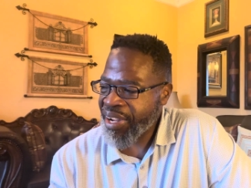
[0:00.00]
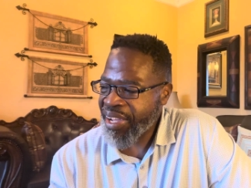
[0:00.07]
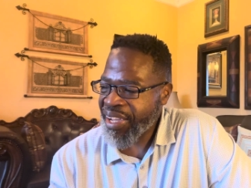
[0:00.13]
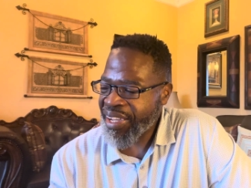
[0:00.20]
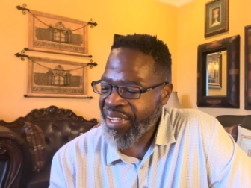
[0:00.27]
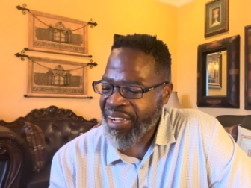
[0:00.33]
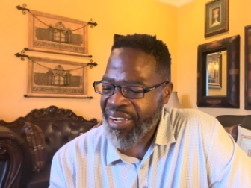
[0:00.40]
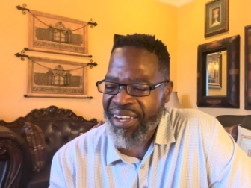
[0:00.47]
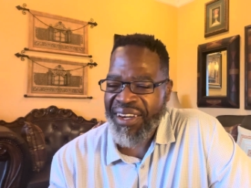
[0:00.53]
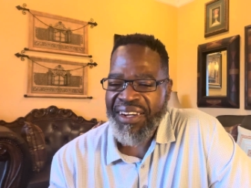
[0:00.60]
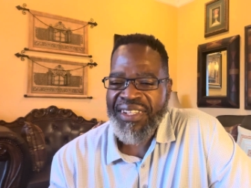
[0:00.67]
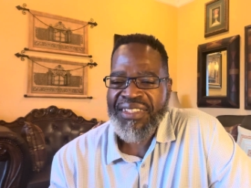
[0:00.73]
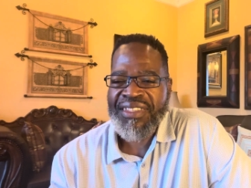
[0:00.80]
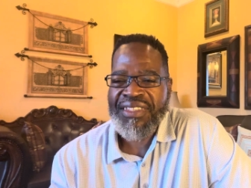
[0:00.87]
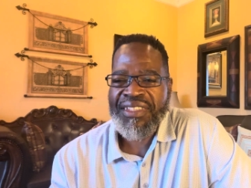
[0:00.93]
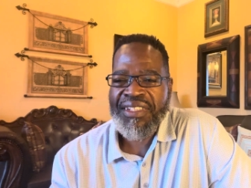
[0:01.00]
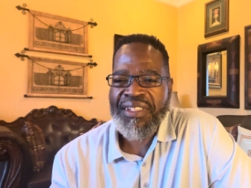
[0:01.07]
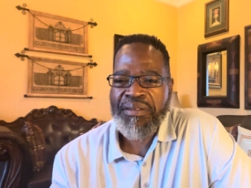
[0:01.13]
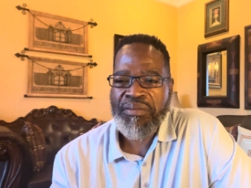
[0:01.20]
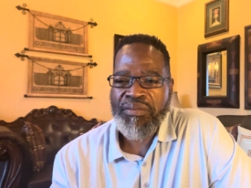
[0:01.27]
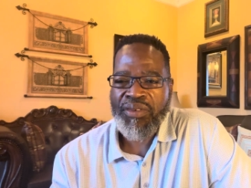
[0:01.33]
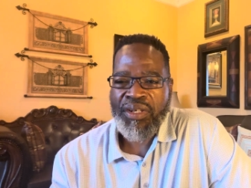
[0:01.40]
All right,
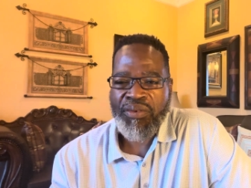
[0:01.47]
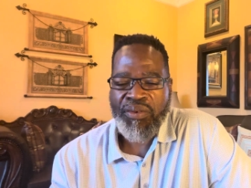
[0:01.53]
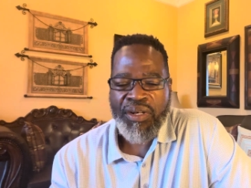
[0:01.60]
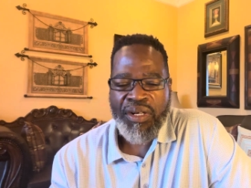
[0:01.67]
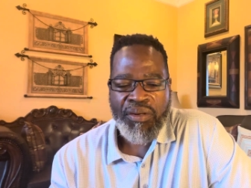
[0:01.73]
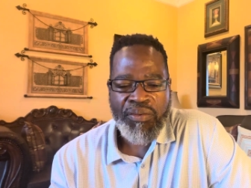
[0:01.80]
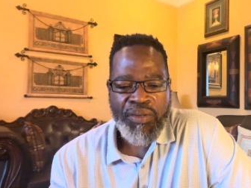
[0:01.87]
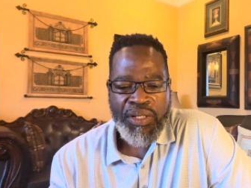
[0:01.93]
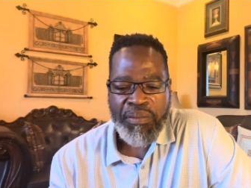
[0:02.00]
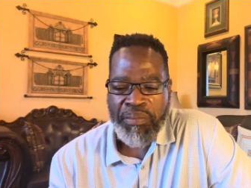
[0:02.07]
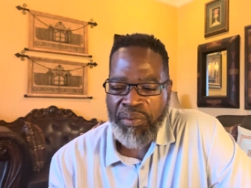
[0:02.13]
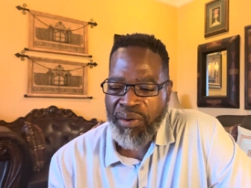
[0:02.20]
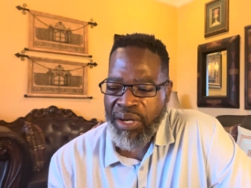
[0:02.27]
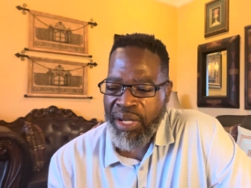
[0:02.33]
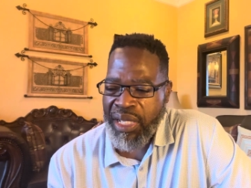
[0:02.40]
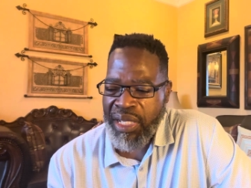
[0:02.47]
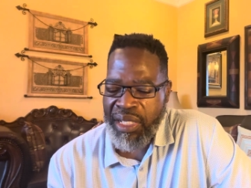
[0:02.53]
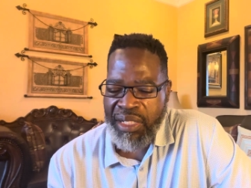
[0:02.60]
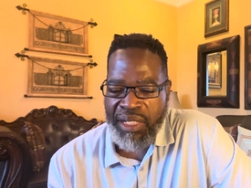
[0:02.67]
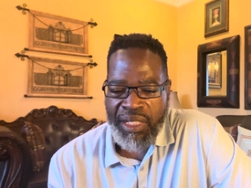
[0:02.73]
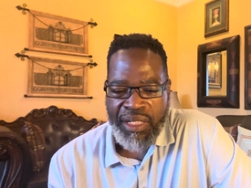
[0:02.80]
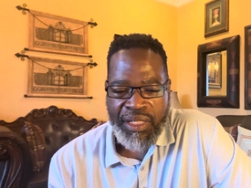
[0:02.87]
awesome. Well, well, we pray
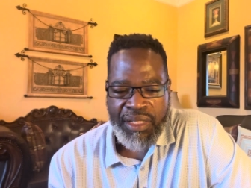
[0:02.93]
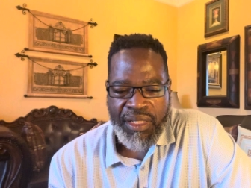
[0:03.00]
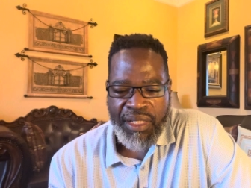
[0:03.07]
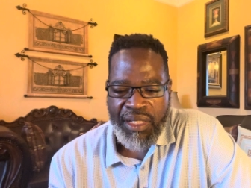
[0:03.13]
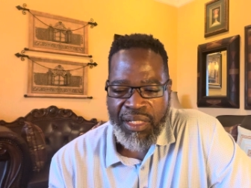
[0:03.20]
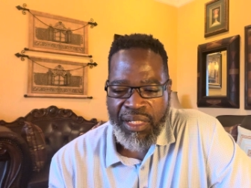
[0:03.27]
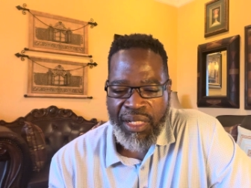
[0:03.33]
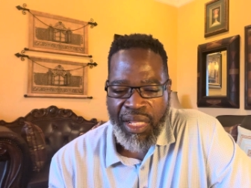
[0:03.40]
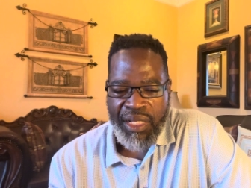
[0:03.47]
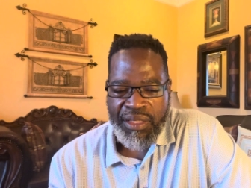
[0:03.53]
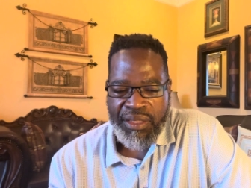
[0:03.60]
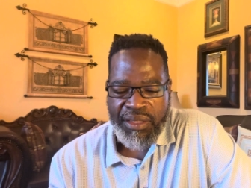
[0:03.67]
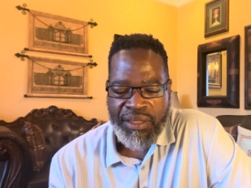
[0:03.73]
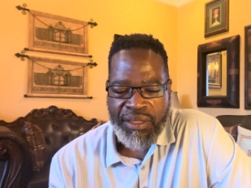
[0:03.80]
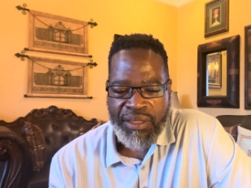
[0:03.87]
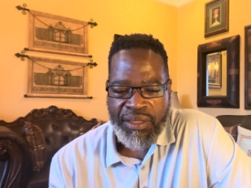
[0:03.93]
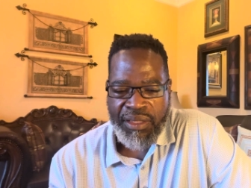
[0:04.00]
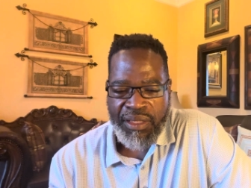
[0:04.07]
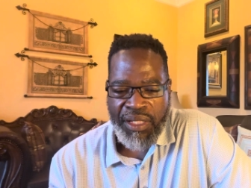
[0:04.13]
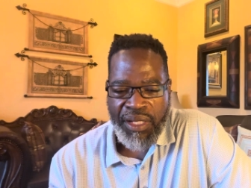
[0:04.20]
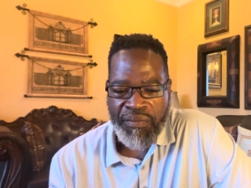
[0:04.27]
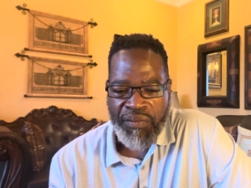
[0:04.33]
that uh, that's just uh,
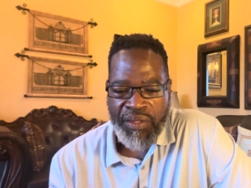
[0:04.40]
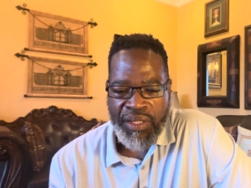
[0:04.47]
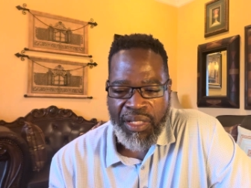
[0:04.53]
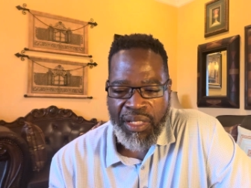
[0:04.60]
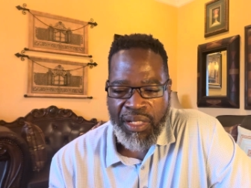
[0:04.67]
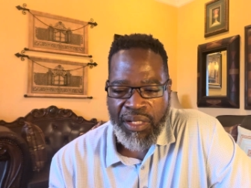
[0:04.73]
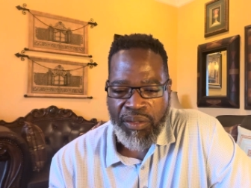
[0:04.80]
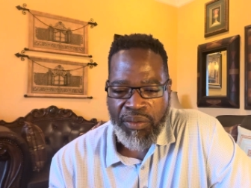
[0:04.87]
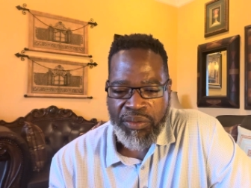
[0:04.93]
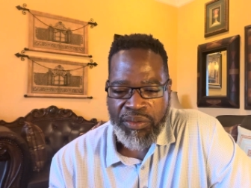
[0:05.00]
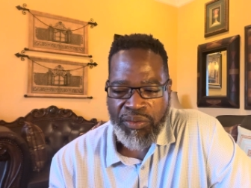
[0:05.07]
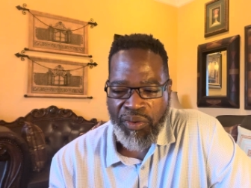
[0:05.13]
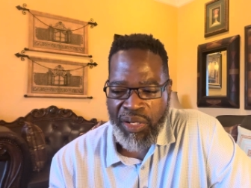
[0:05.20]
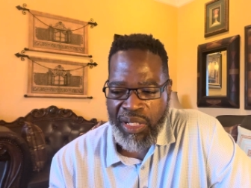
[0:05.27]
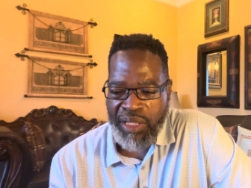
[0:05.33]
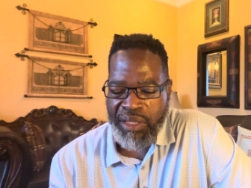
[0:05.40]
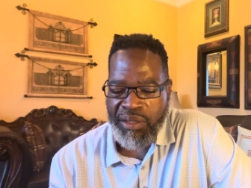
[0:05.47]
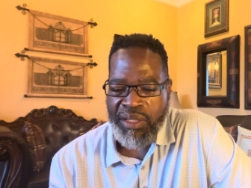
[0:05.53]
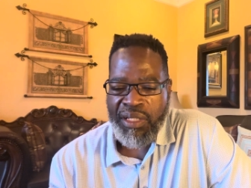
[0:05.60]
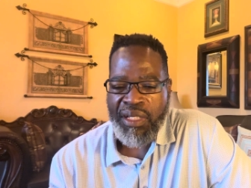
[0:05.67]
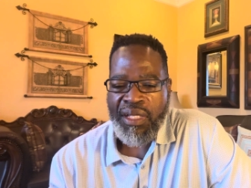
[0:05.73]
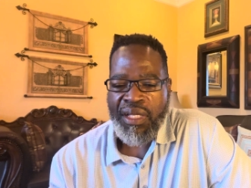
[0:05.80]
everything goes great. Yeah.
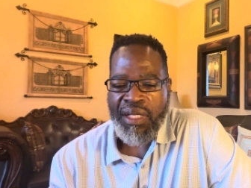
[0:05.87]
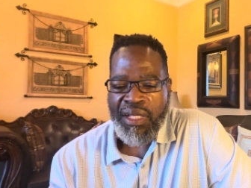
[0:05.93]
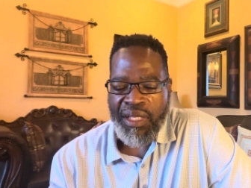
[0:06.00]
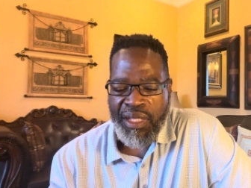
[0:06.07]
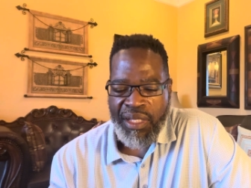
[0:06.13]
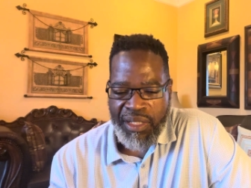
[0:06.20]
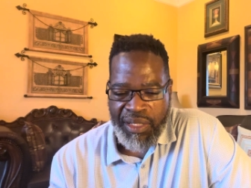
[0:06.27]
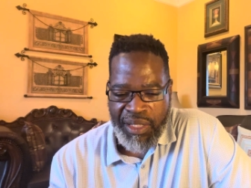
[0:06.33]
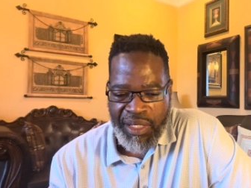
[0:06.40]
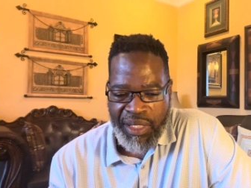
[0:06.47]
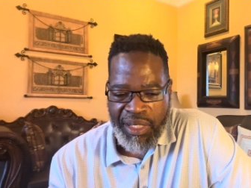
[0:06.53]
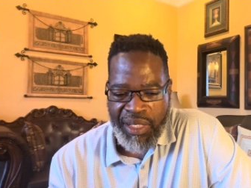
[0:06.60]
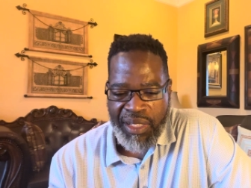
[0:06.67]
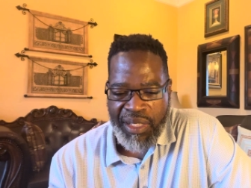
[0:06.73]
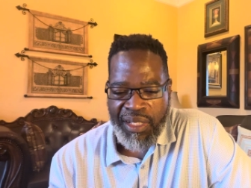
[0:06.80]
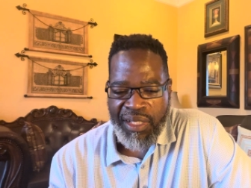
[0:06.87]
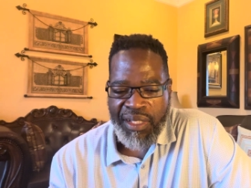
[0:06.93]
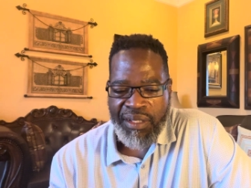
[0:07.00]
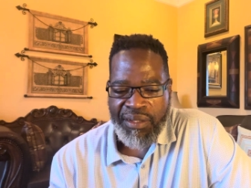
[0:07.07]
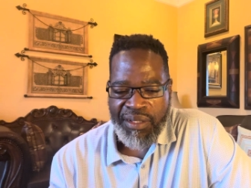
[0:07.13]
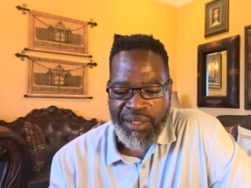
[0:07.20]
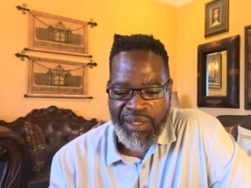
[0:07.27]
Yeah,
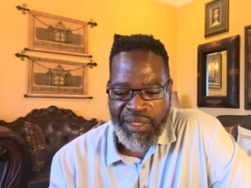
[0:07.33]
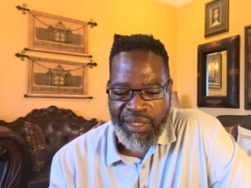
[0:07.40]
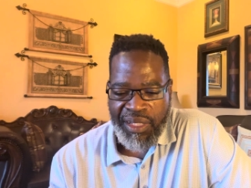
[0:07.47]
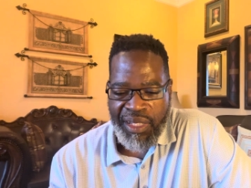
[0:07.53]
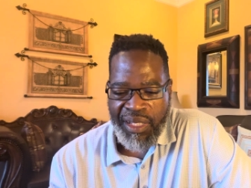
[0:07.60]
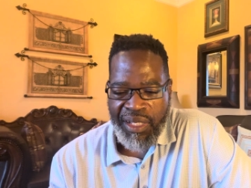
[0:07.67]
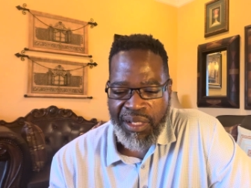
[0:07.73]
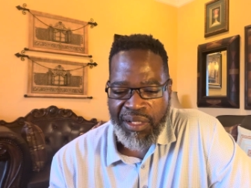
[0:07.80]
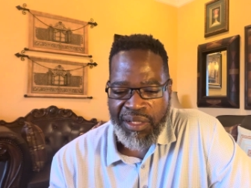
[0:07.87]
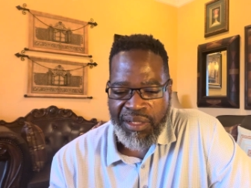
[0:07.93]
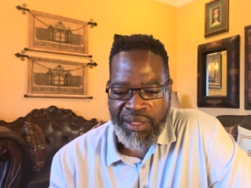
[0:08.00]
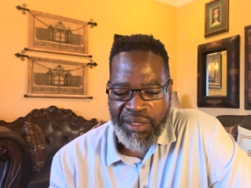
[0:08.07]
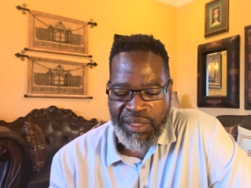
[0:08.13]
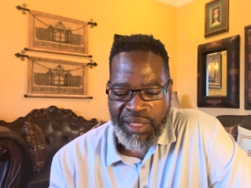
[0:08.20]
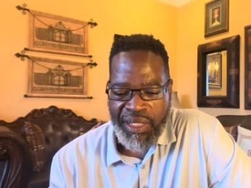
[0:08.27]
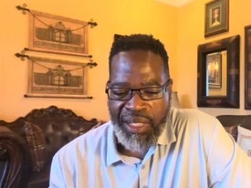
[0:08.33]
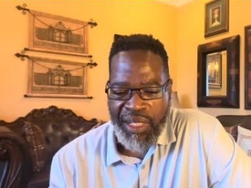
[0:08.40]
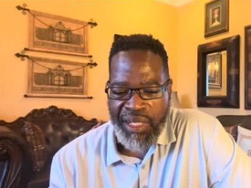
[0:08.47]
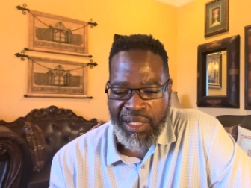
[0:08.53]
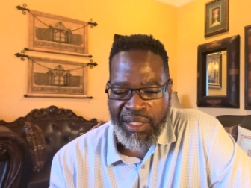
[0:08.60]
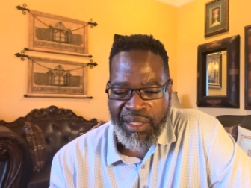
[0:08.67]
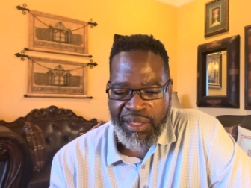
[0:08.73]
yeah, yeah.
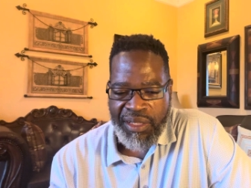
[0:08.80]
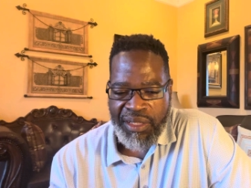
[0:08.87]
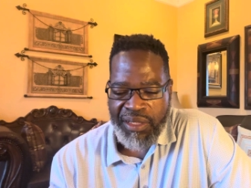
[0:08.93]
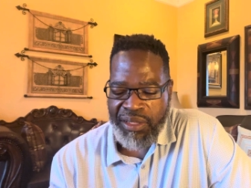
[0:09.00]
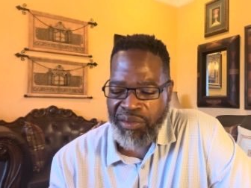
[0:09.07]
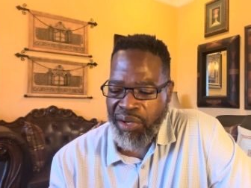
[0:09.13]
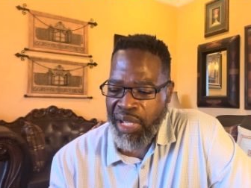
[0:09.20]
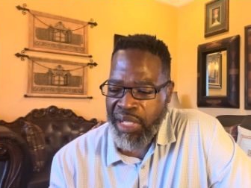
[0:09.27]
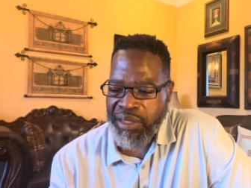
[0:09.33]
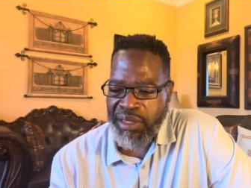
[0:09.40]
Congratulations.